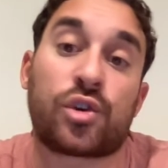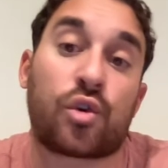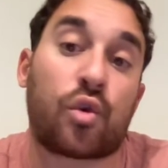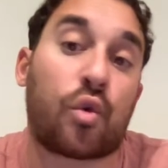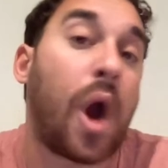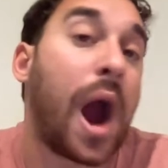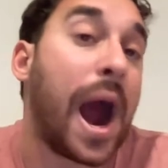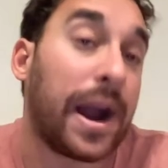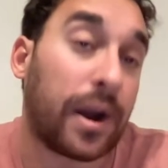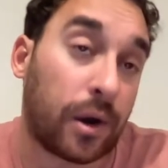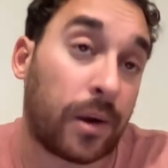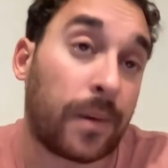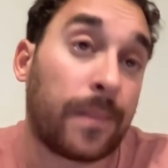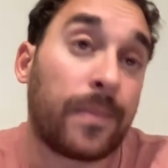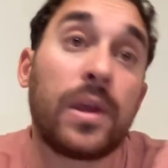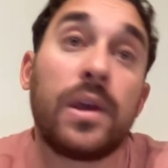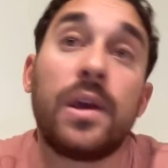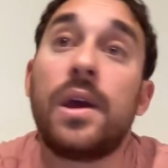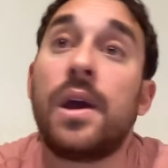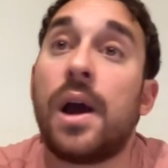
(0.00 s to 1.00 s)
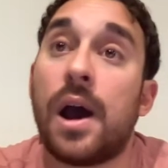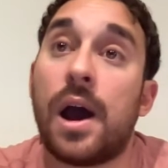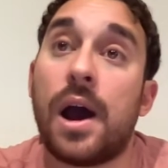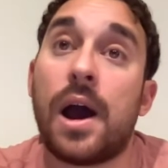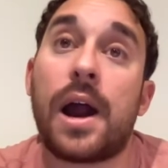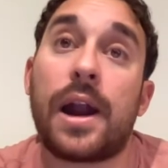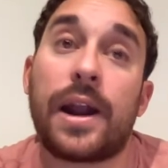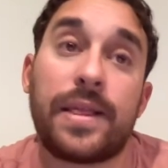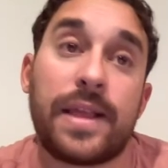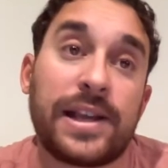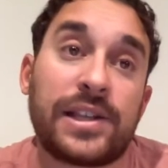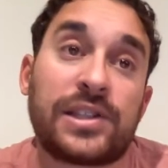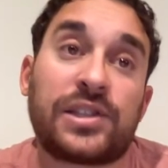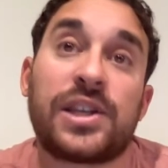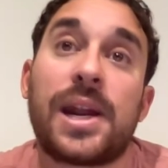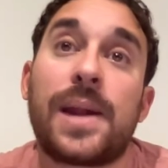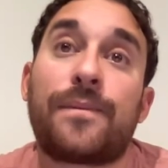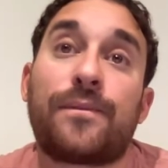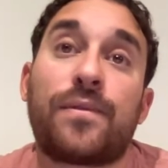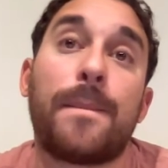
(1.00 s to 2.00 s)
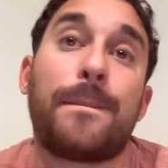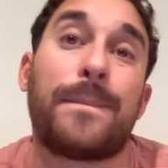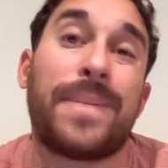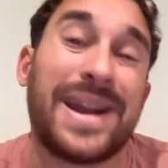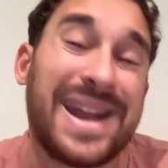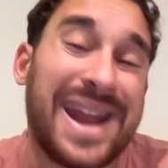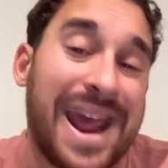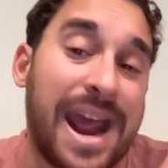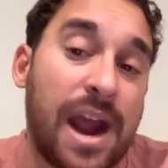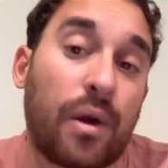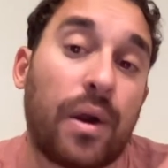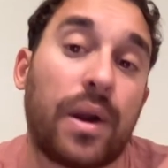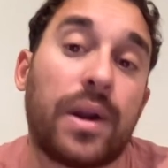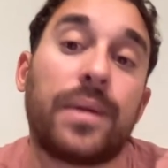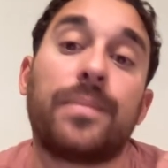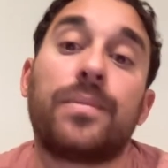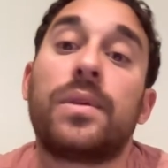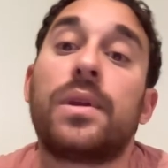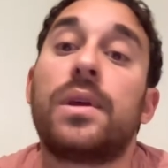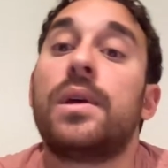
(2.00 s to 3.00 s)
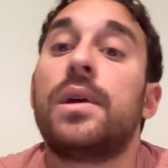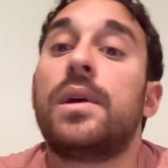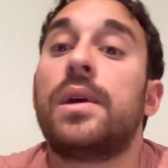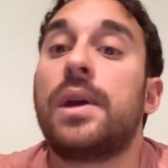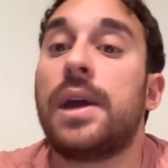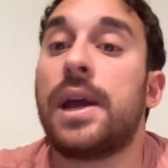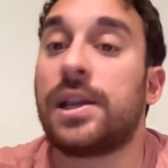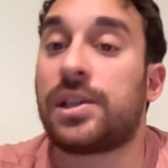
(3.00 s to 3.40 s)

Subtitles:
It's Kreider on a nice setup from Panarin.